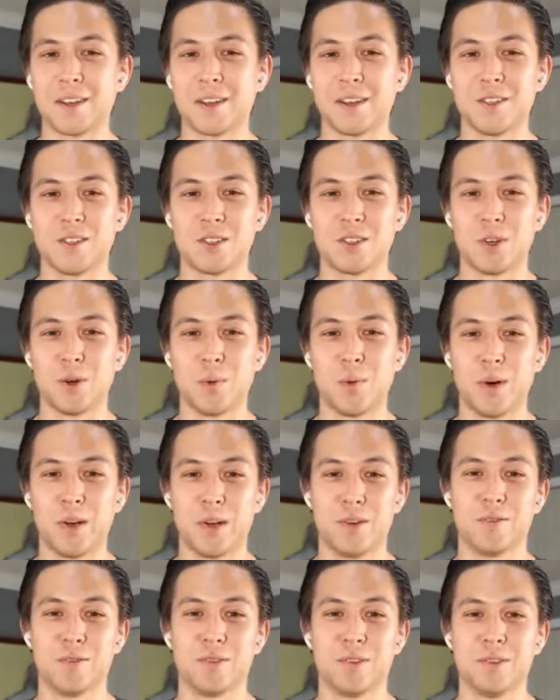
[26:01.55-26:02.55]
and so
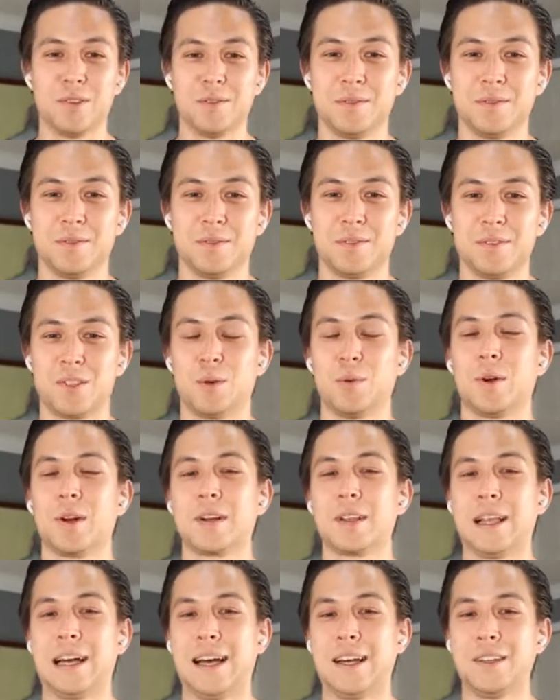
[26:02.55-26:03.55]
wonderful. So we're
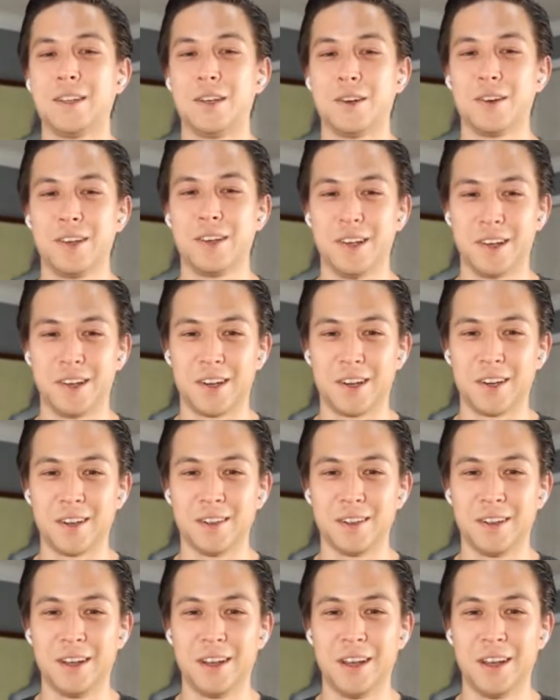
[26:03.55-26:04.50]
glad that you're here.